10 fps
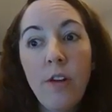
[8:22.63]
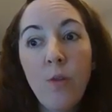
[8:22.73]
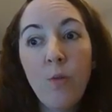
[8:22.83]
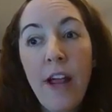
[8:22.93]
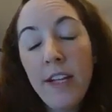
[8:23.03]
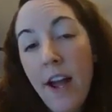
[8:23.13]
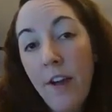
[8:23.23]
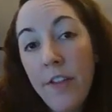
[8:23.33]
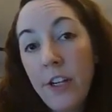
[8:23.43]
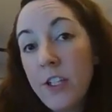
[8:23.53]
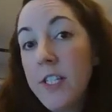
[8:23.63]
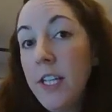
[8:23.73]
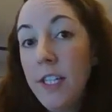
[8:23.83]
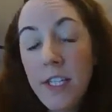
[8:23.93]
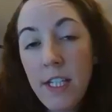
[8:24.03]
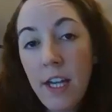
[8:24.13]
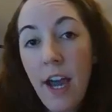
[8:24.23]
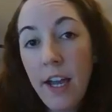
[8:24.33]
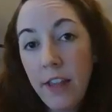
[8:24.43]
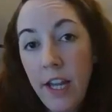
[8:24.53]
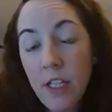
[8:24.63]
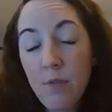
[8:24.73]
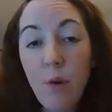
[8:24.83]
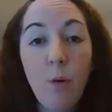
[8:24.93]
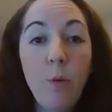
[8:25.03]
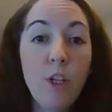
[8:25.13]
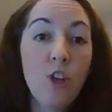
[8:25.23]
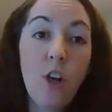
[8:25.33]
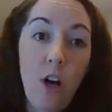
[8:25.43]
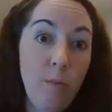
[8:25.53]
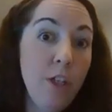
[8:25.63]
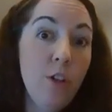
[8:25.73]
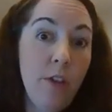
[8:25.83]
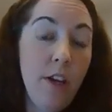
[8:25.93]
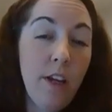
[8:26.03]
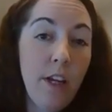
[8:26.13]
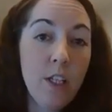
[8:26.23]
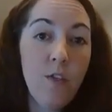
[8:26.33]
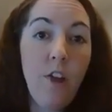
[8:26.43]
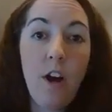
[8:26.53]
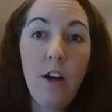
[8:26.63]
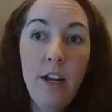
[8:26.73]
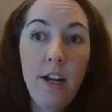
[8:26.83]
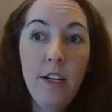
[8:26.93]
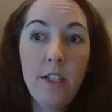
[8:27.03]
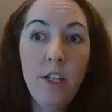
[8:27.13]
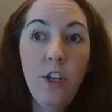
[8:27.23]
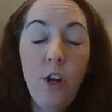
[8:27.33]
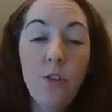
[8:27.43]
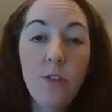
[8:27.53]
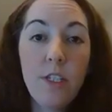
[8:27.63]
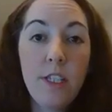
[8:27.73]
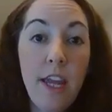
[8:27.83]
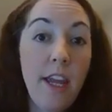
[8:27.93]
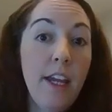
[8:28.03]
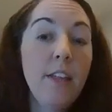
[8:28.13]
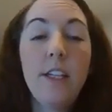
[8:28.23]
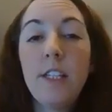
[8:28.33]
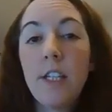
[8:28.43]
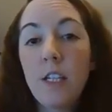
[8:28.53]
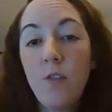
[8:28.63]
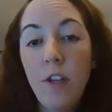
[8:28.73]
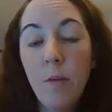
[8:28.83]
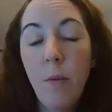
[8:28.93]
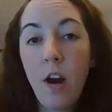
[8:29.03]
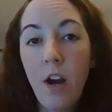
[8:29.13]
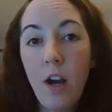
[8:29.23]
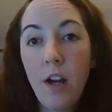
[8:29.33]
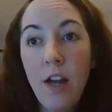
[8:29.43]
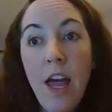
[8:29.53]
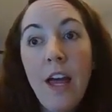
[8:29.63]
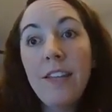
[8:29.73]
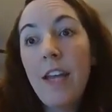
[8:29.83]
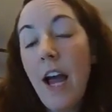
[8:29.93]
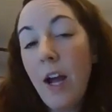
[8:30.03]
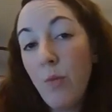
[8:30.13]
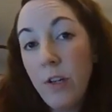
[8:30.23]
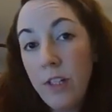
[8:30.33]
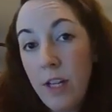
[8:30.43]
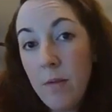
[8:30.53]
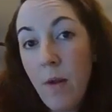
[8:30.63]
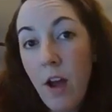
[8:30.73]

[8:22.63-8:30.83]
right now there are CDC guidelines for what we should all be doing as far as, staying at least 6 feet apart, not really